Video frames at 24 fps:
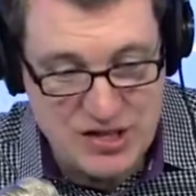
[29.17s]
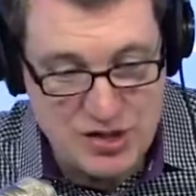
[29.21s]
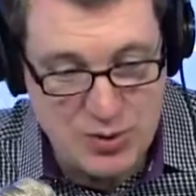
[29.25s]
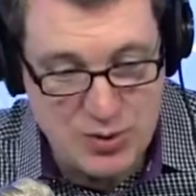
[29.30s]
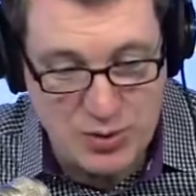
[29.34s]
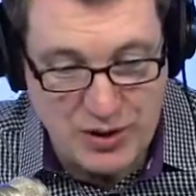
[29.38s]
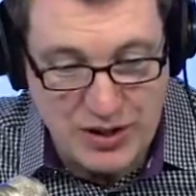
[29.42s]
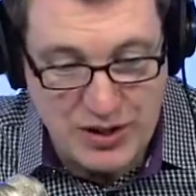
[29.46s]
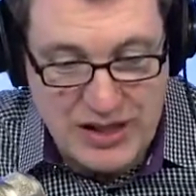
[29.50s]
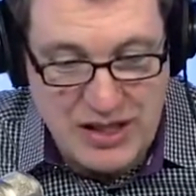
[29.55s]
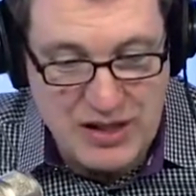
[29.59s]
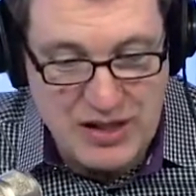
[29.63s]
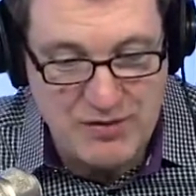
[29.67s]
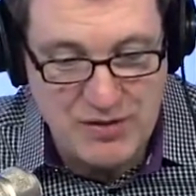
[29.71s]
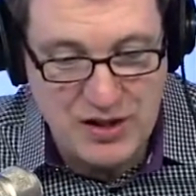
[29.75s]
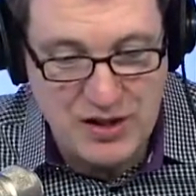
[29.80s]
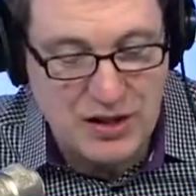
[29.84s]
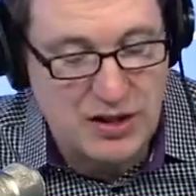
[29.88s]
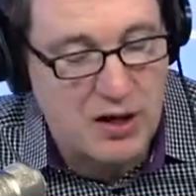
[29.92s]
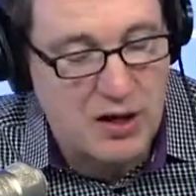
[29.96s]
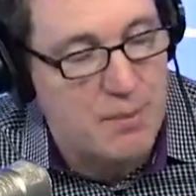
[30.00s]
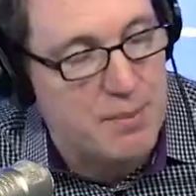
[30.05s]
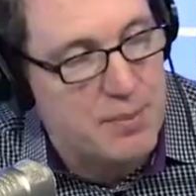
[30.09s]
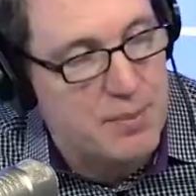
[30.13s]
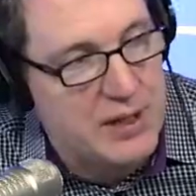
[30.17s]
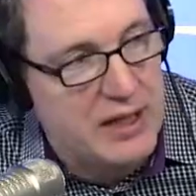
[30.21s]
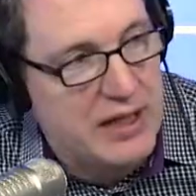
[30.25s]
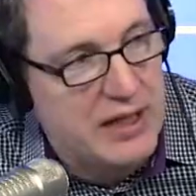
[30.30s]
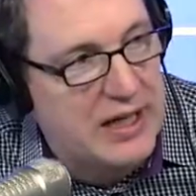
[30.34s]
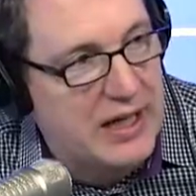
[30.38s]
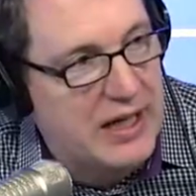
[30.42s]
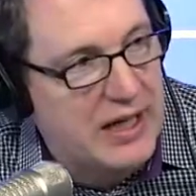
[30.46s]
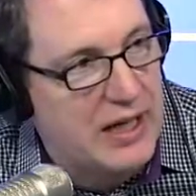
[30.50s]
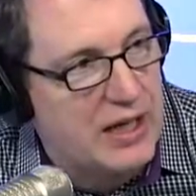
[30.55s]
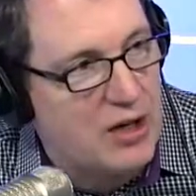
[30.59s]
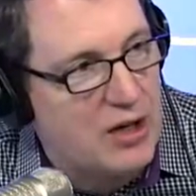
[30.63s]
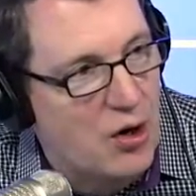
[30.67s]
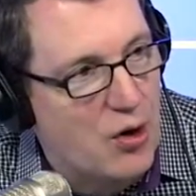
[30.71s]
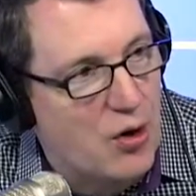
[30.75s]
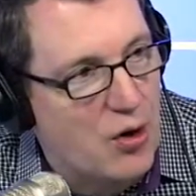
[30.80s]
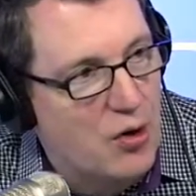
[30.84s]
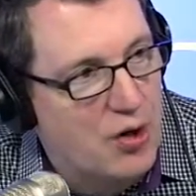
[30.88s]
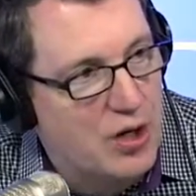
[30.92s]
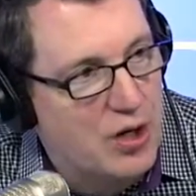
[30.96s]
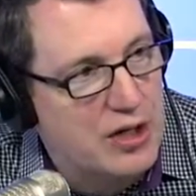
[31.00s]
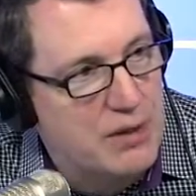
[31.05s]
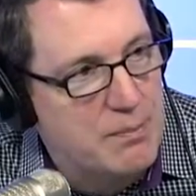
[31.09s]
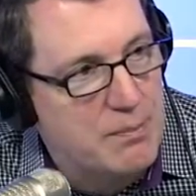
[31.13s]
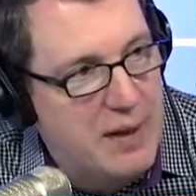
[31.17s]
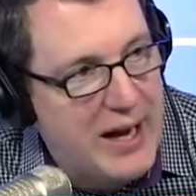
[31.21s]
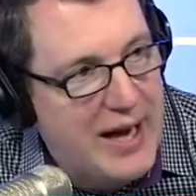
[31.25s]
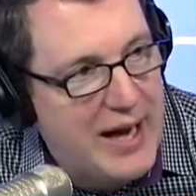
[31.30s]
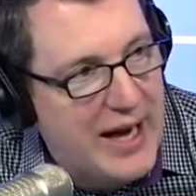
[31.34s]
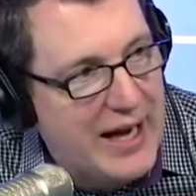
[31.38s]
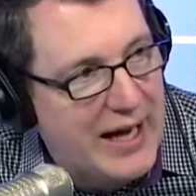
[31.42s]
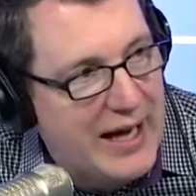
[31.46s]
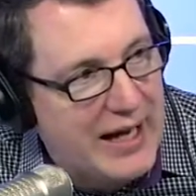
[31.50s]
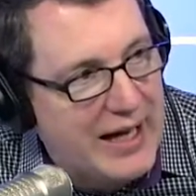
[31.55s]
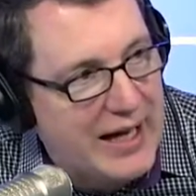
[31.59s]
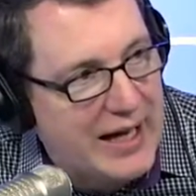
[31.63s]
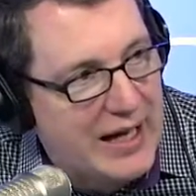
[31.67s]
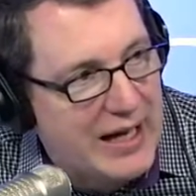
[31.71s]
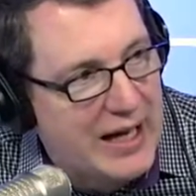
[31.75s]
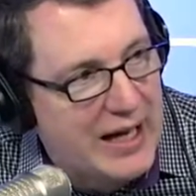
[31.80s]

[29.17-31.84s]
to leave the company in early May.